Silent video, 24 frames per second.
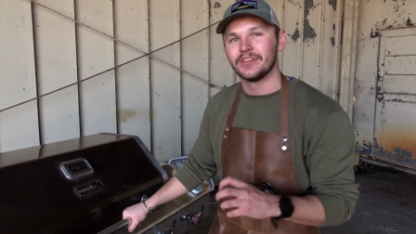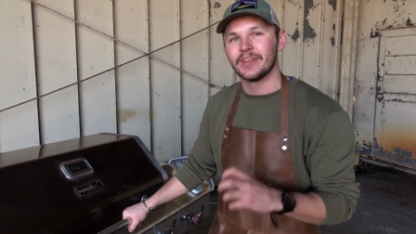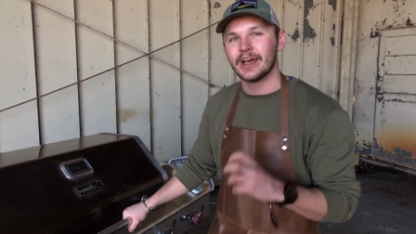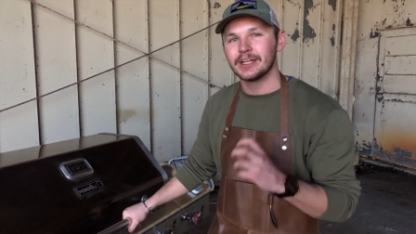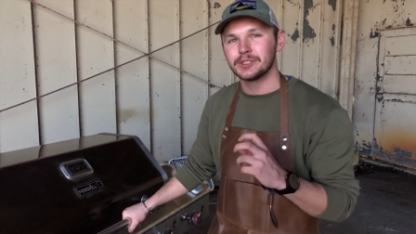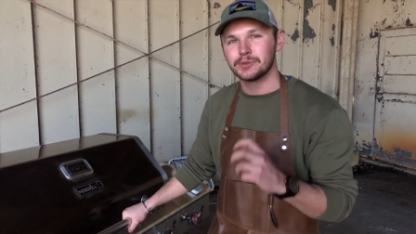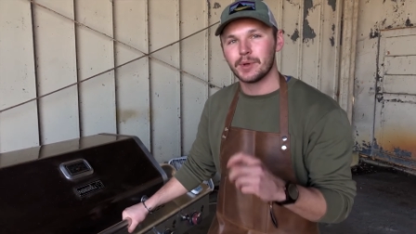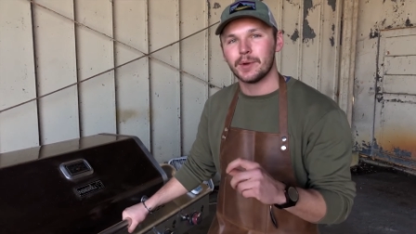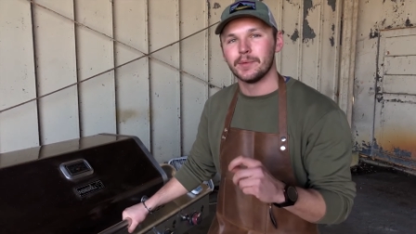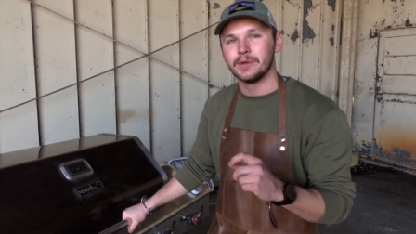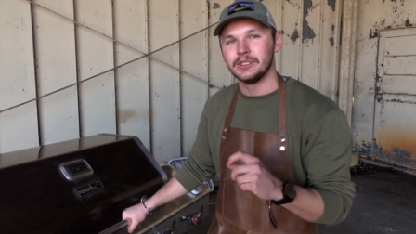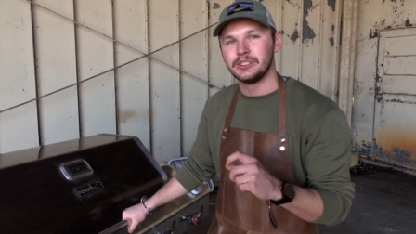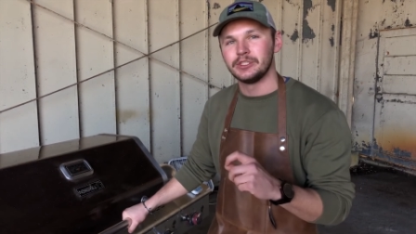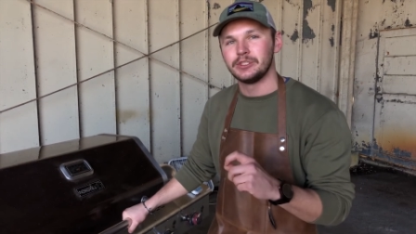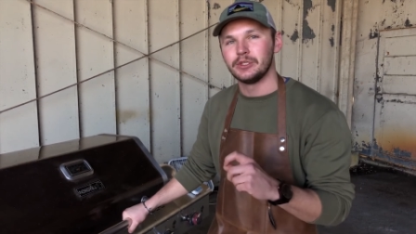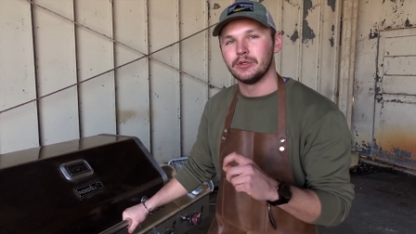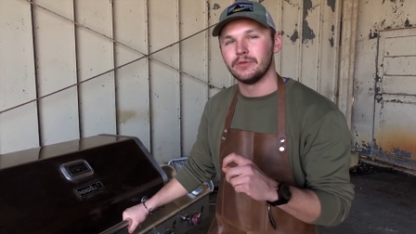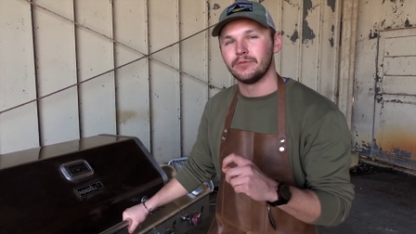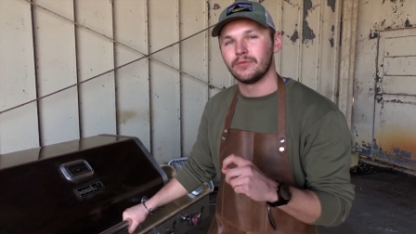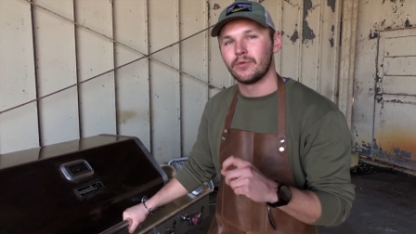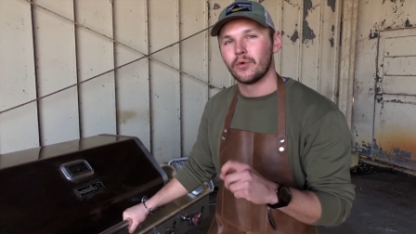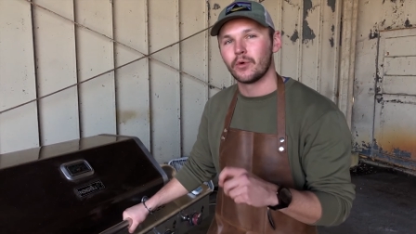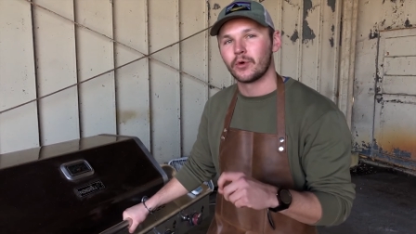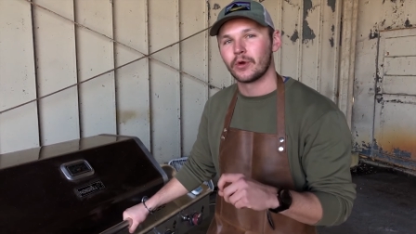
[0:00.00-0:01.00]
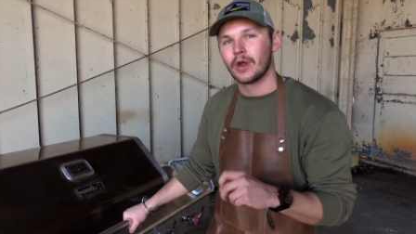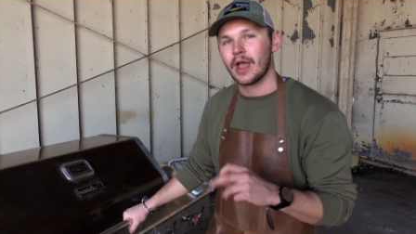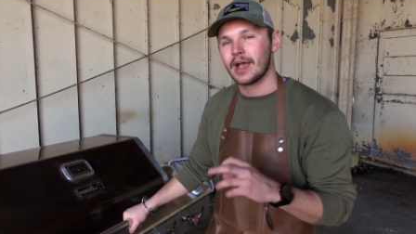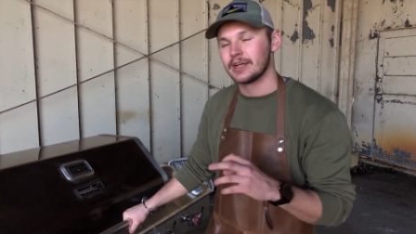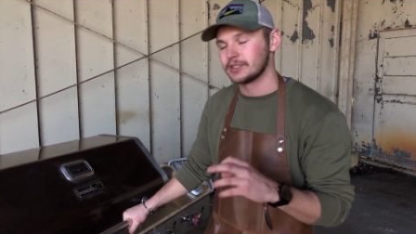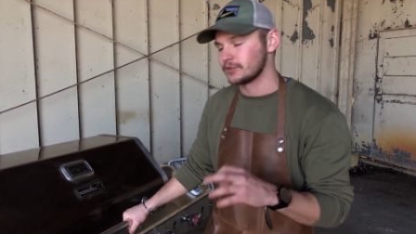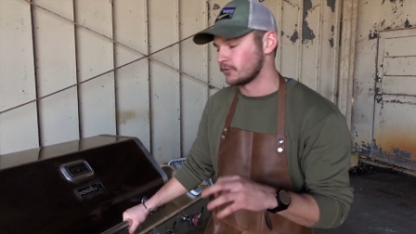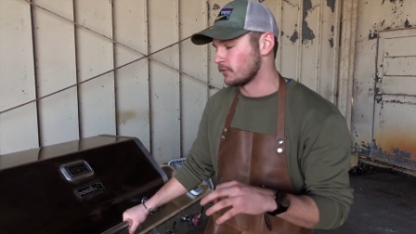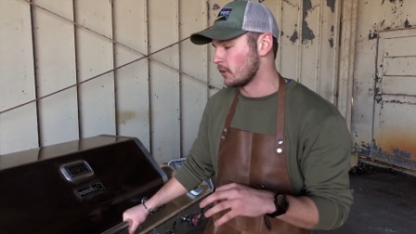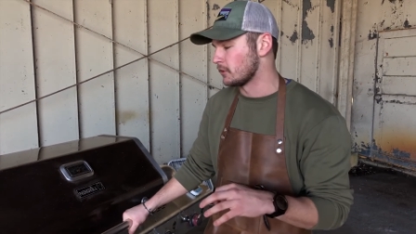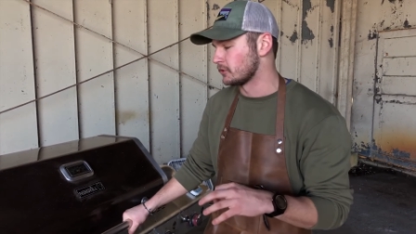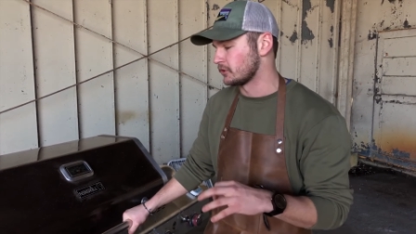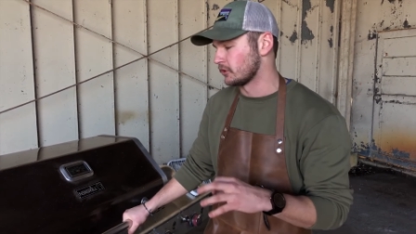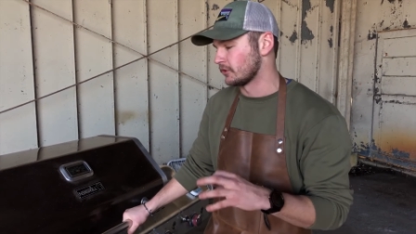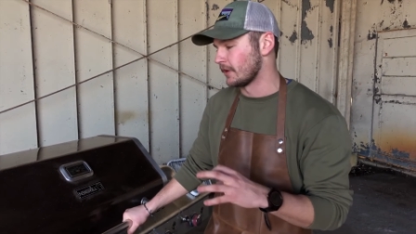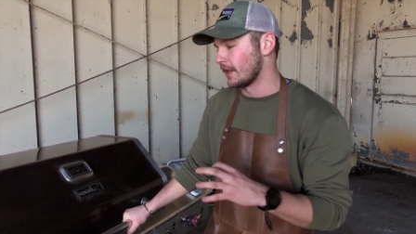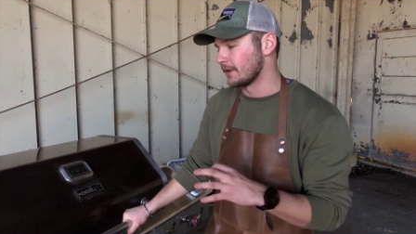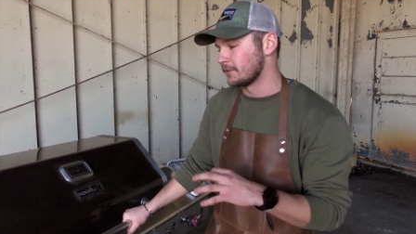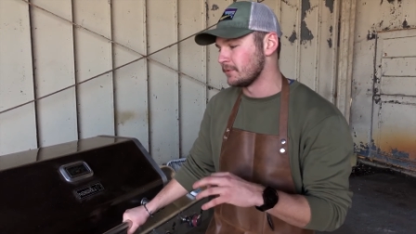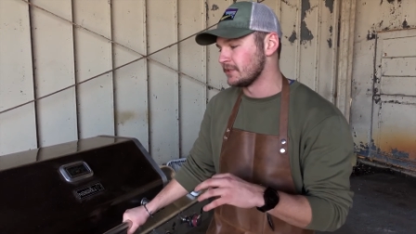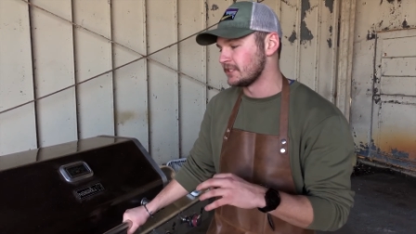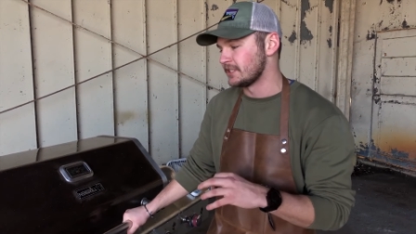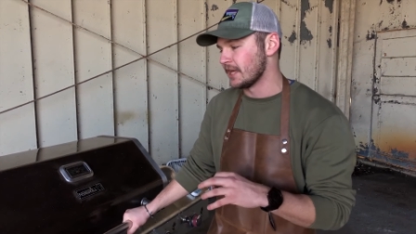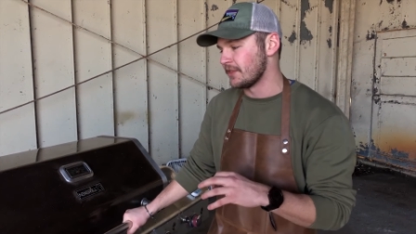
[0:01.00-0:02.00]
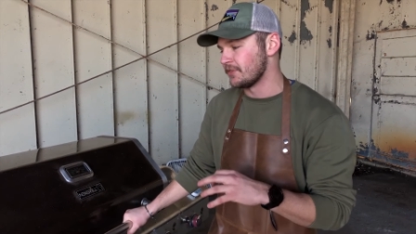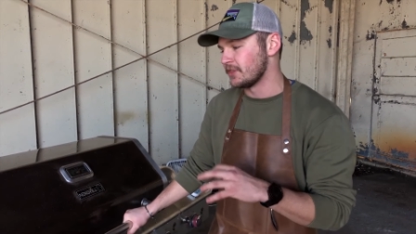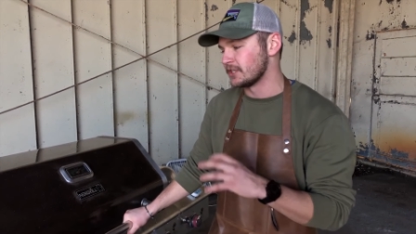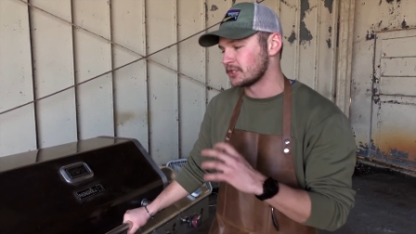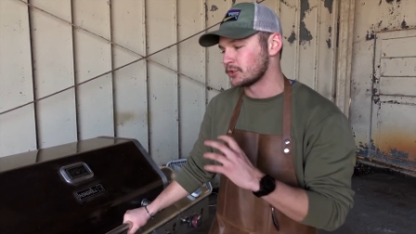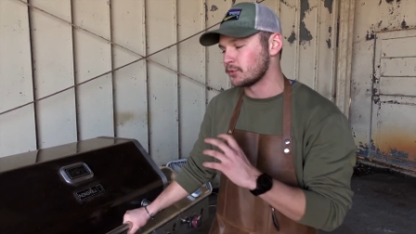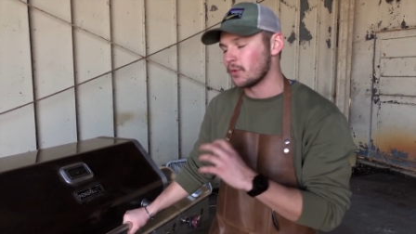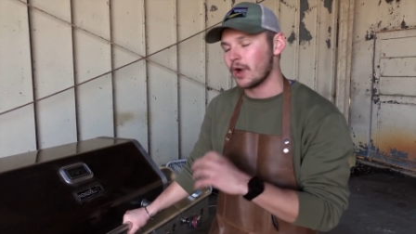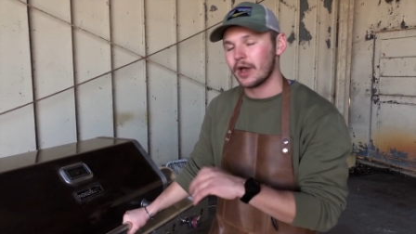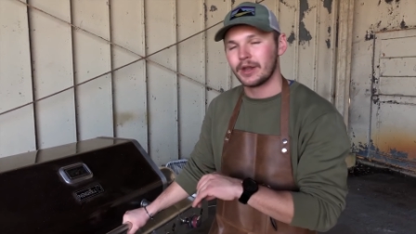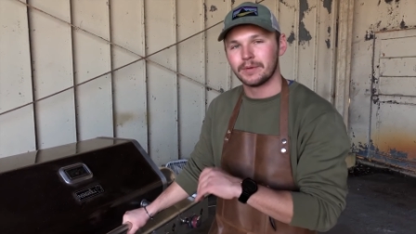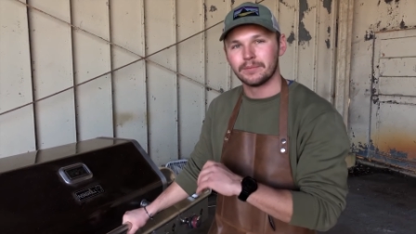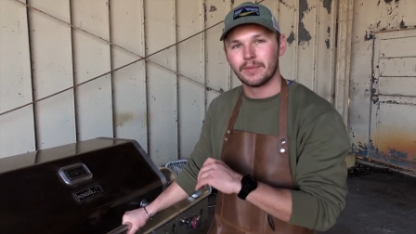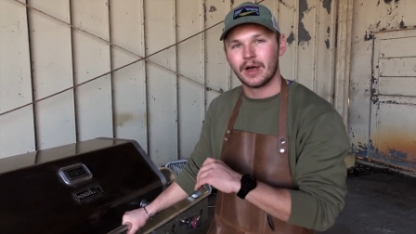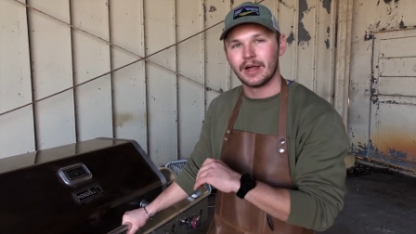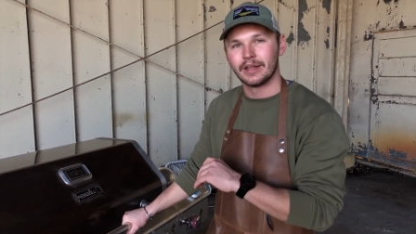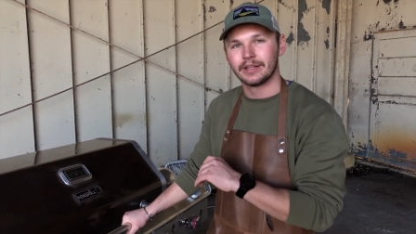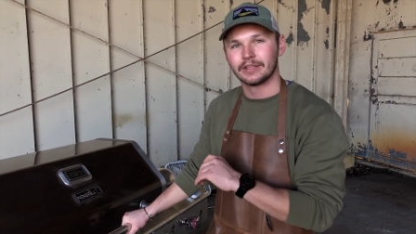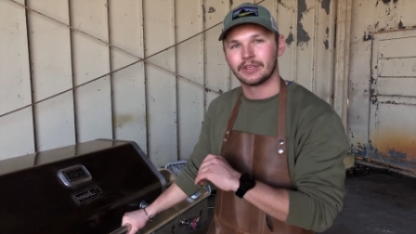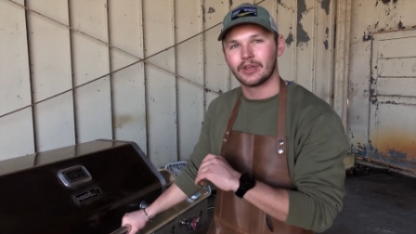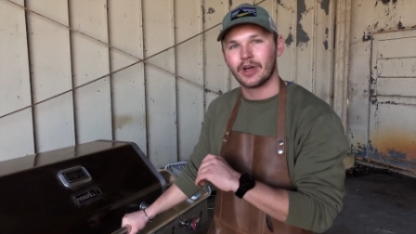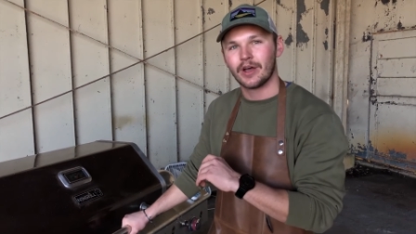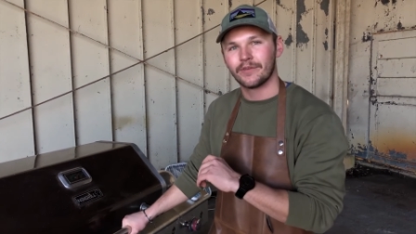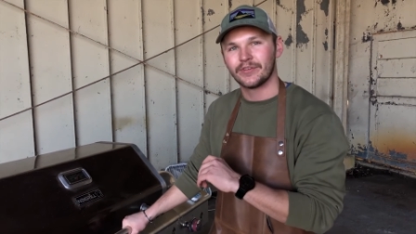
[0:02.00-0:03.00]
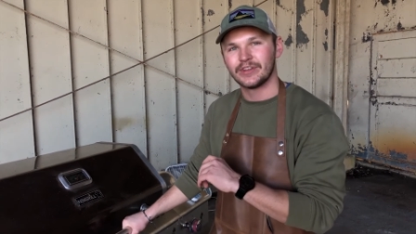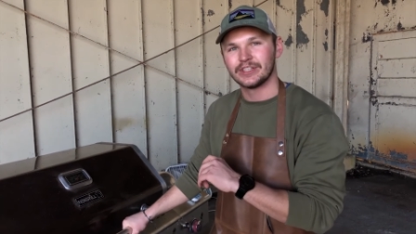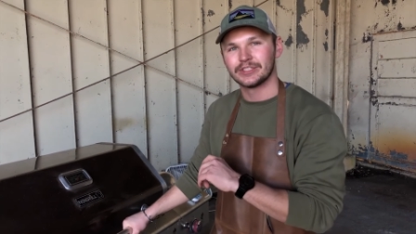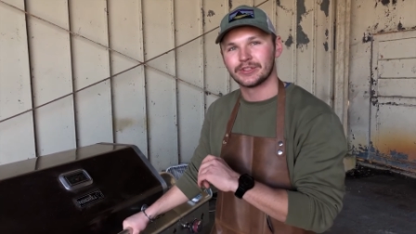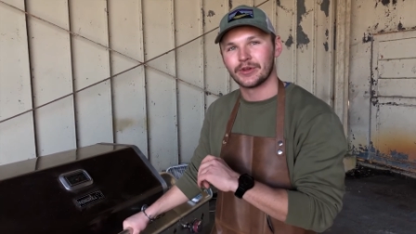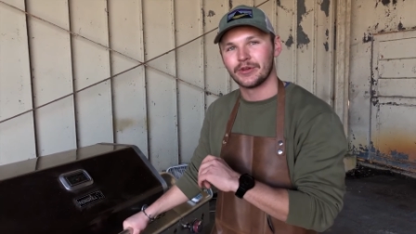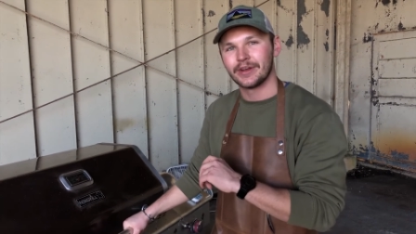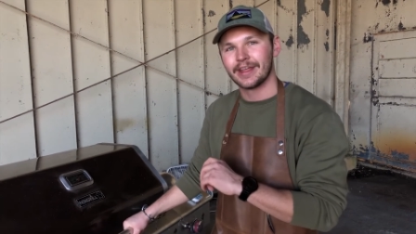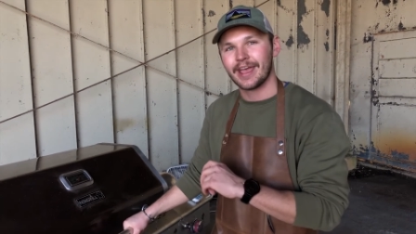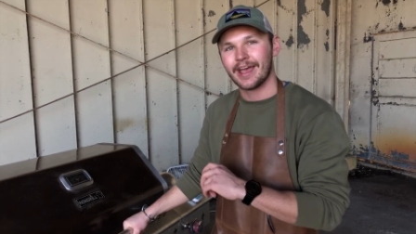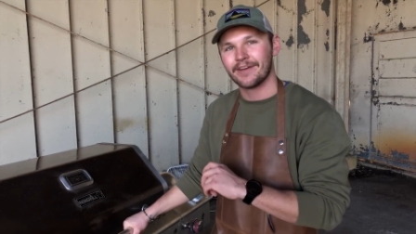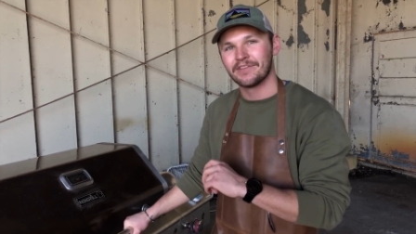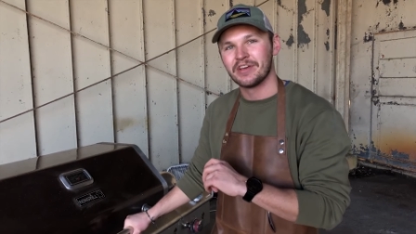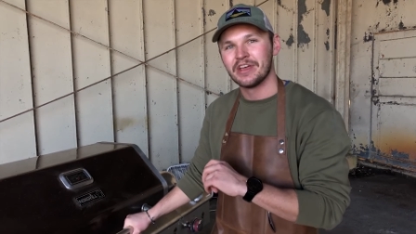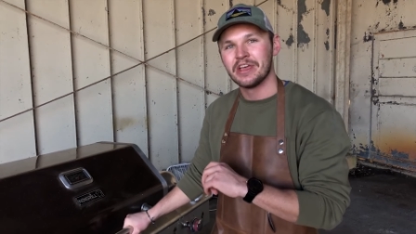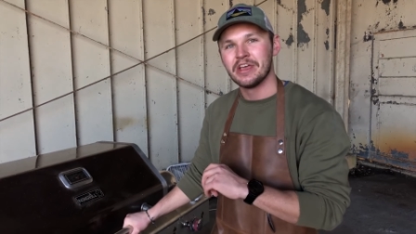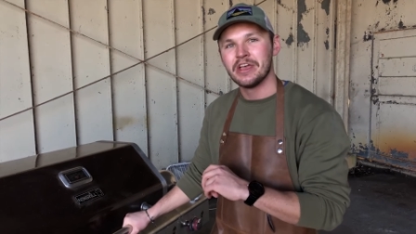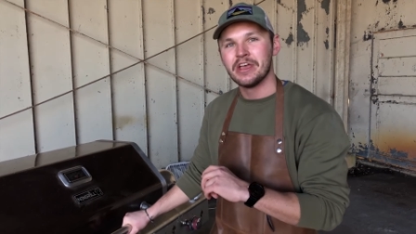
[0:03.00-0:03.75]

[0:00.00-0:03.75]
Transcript: That's what we shoot for as a roaster. Like we said, this Guatemalan coffee is going to have